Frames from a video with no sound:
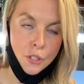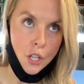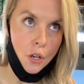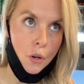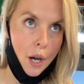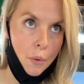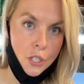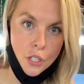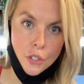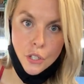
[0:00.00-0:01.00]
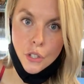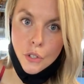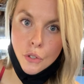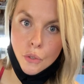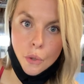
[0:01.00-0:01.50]
So I want you
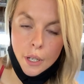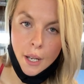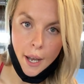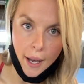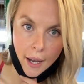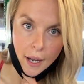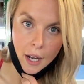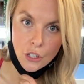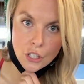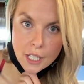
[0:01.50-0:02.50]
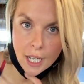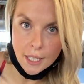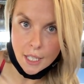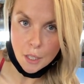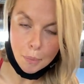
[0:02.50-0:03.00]
to
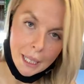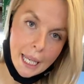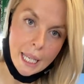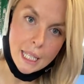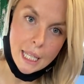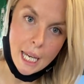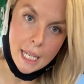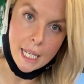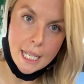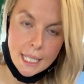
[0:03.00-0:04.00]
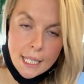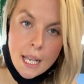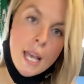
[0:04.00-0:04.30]
understand that the plank that is